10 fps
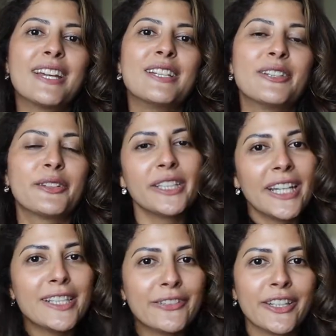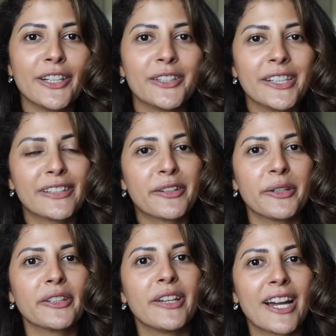So today's video is
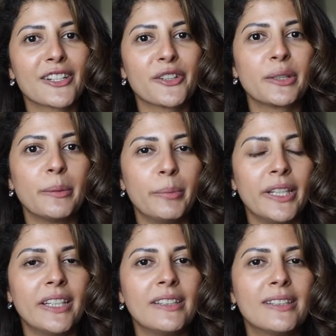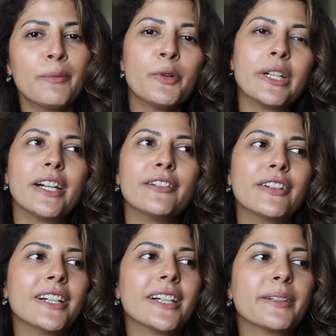going to actually be somewhat of
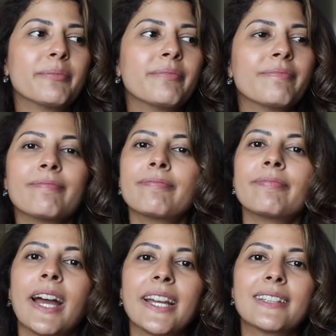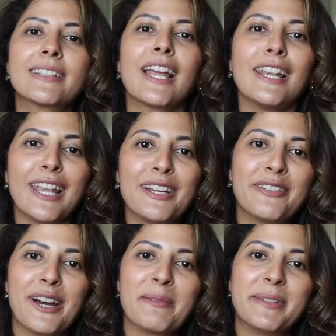a I guess,
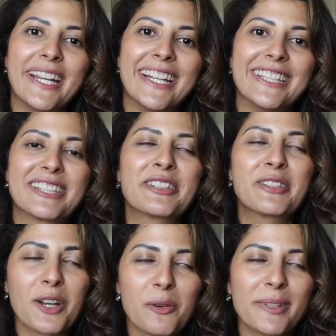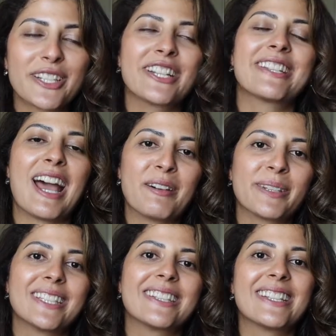life update. So much has
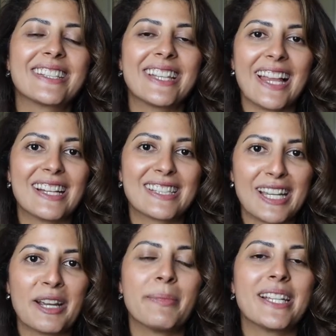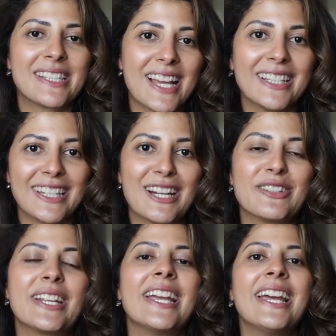happened since the last time I sat
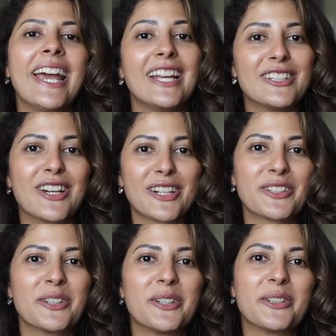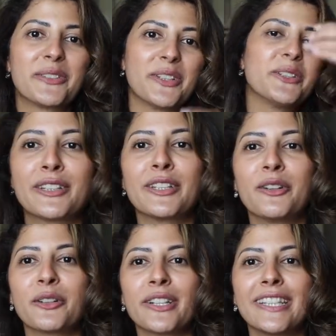down and talked to all of you. As you
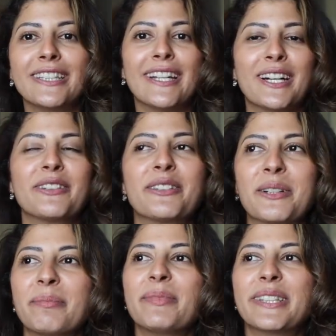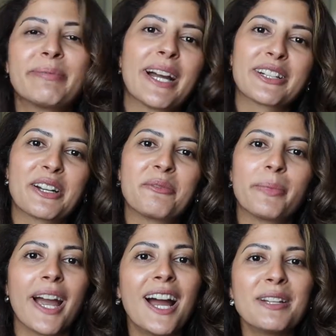can already tell from the background
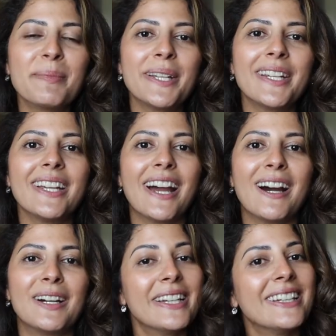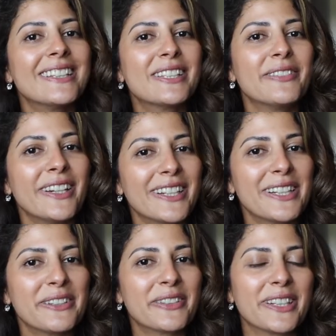behind me, uh, it is
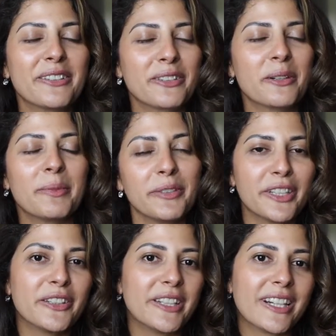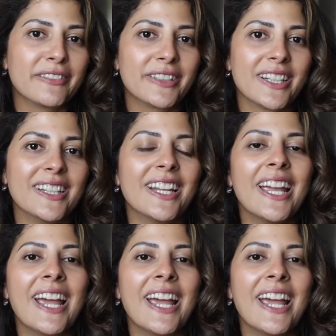very different from the video that I've done.